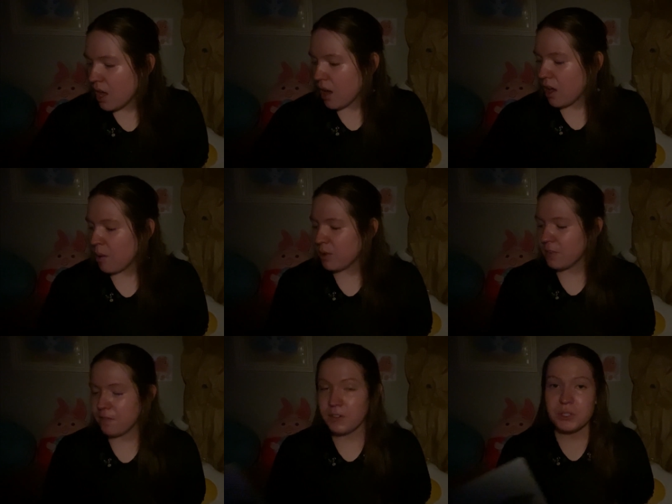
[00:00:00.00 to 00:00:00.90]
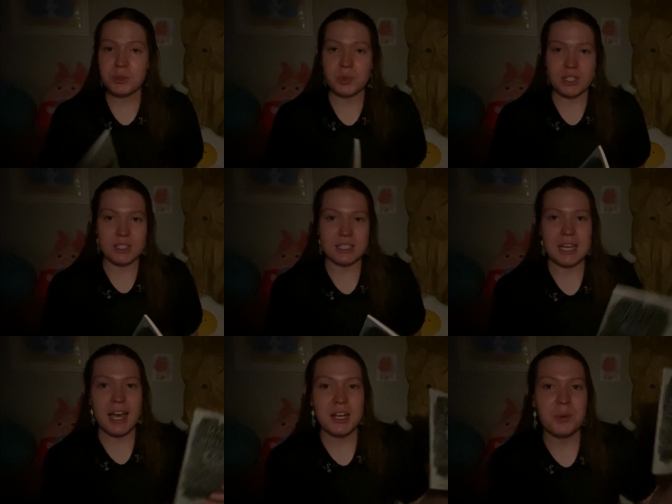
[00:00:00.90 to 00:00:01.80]
The first one is a
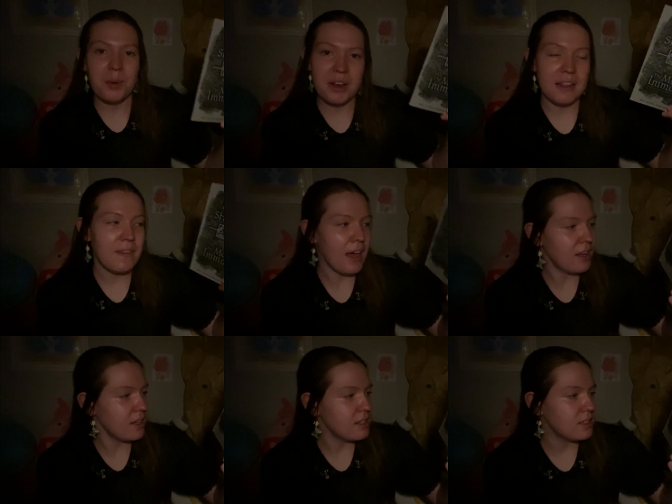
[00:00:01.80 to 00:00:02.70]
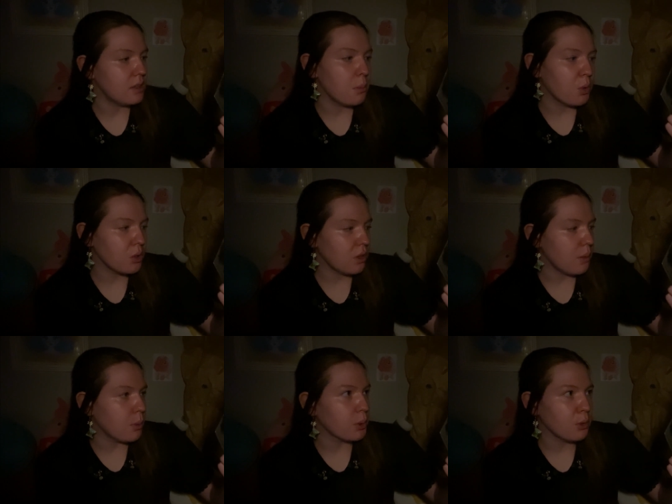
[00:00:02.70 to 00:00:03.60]
tiny one, and that is The Mortal
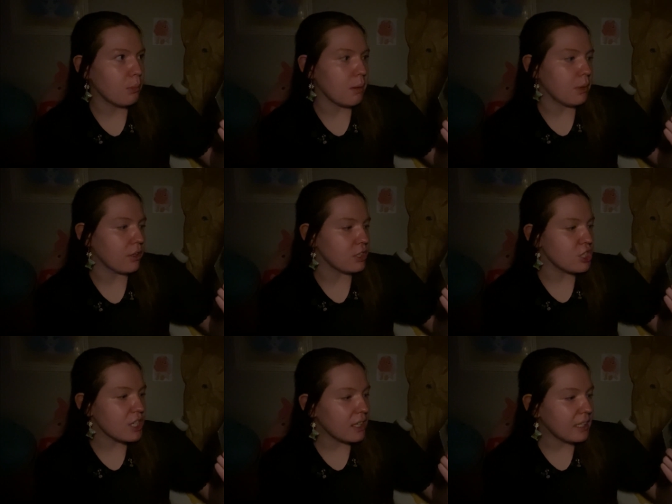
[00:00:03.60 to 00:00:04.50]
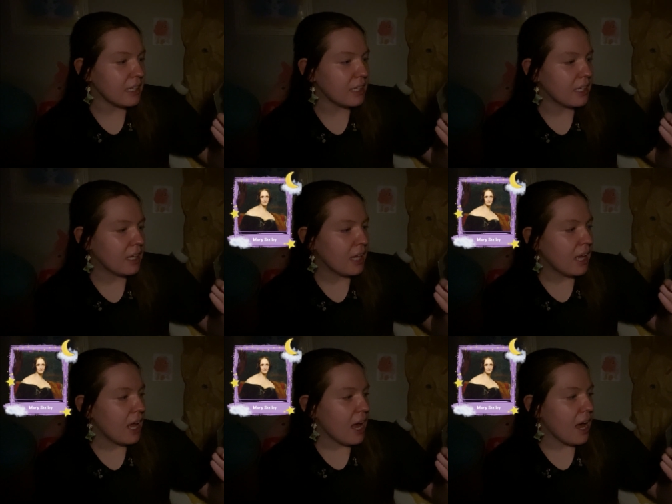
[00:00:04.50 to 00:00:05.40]
Immortal by Mary Shelley.
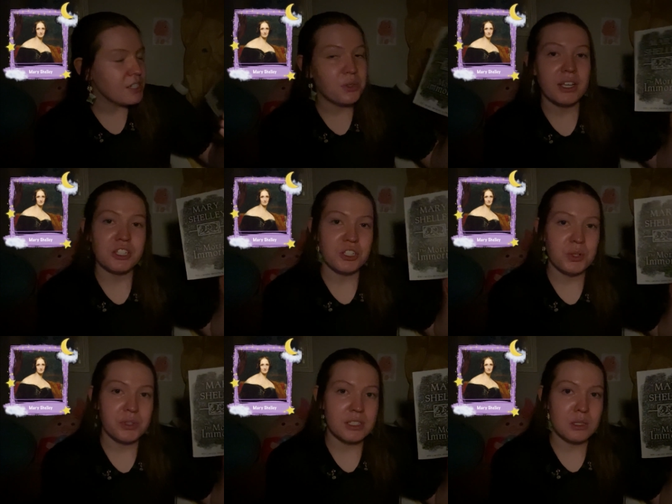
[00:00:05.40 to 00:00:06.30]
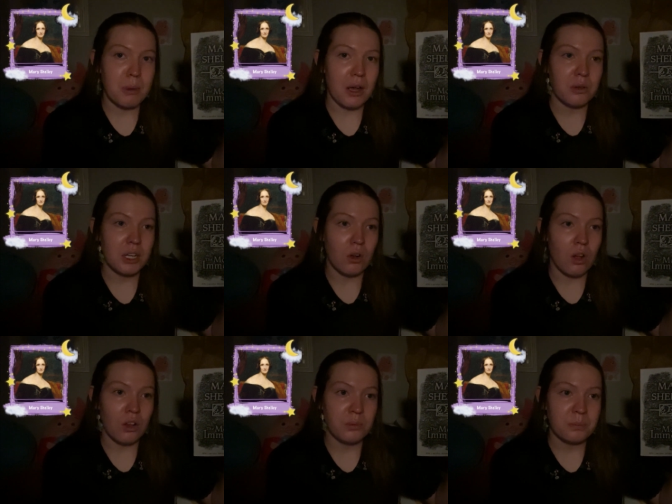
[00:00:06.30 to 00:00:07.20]
I don't actually know what this is about at
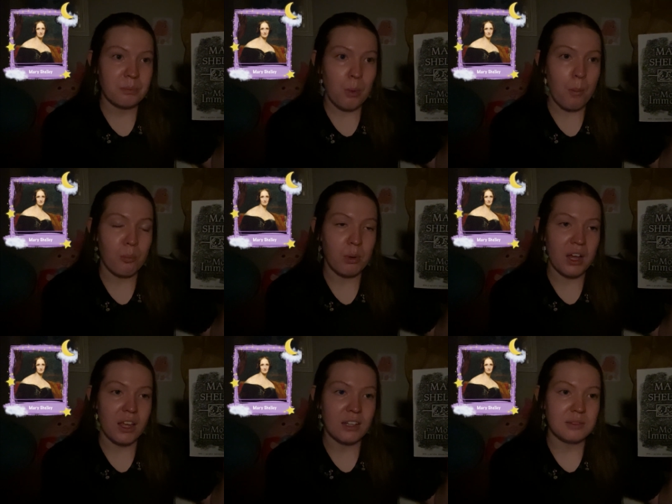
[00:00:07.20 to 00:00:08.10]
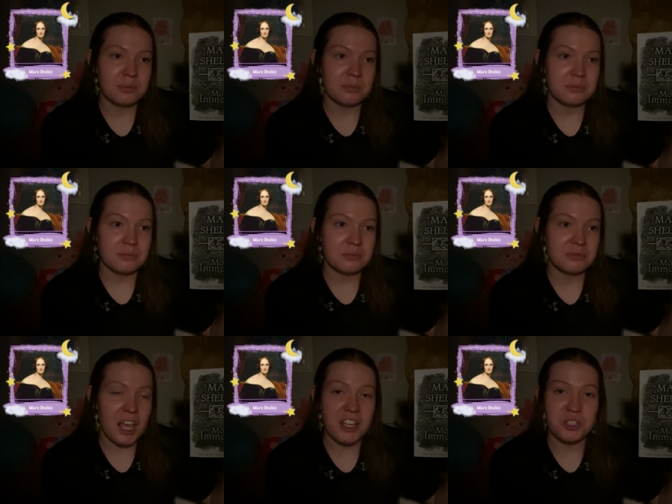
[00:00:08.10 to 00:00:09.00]
all, but
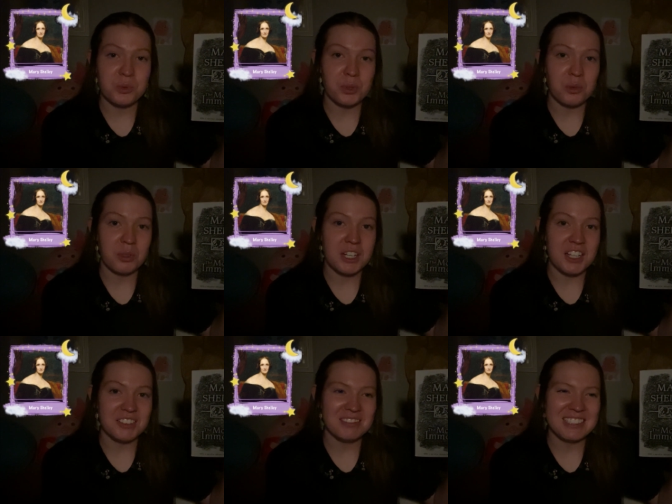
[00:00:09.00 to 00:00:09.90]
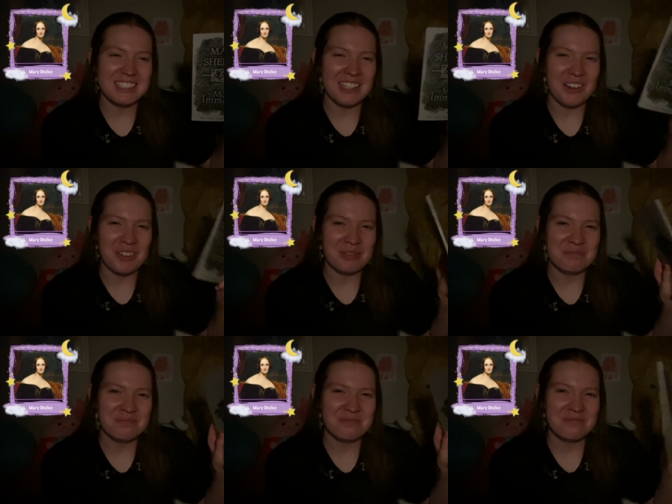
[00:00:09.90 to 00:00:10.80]
I just want to read it. So
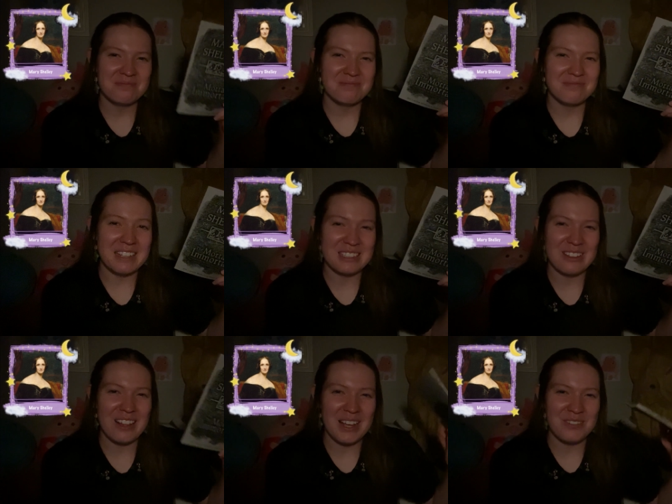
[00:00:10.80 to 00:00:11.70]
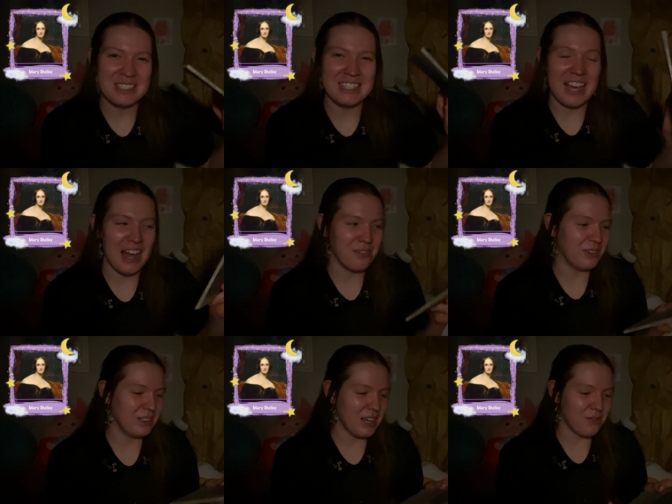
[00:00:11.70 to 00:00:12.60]
that's all I have to say. I
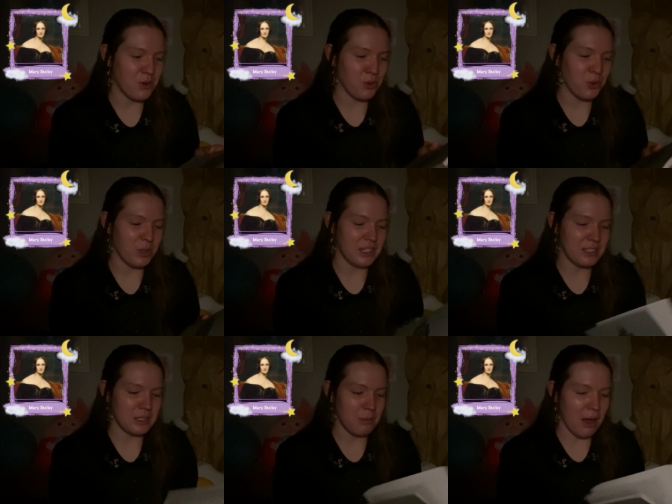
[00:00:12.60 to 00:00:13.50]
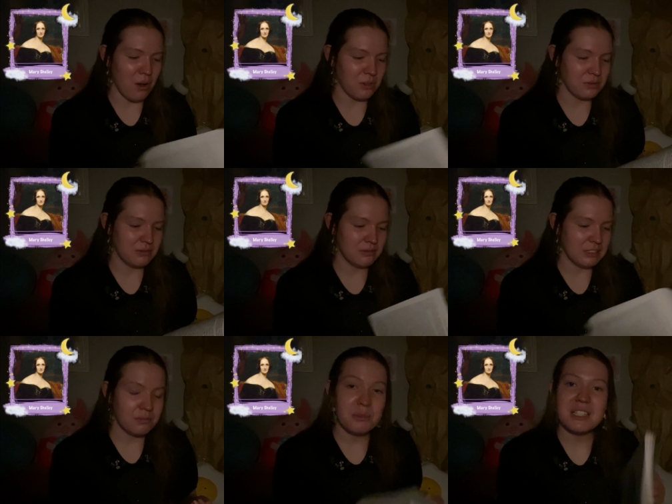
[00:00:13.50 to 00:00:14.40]
really have no clue what this is about,
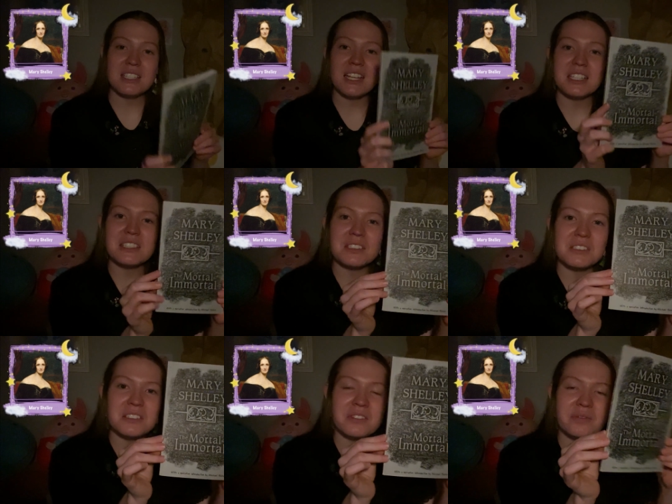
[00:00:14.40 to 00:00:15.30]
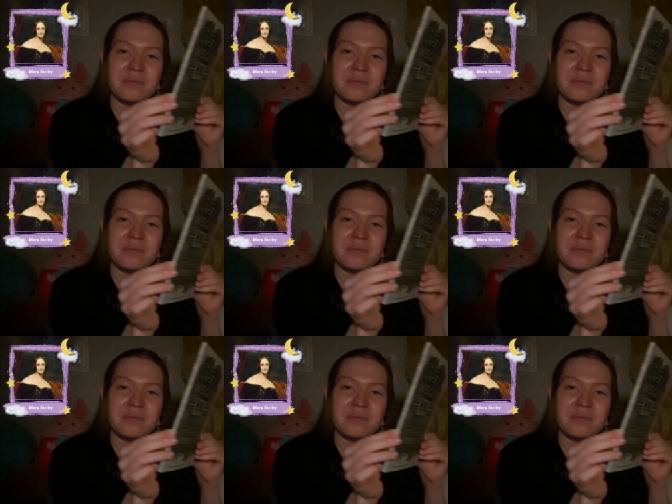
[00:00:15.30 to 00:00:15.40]
but it's a nice little,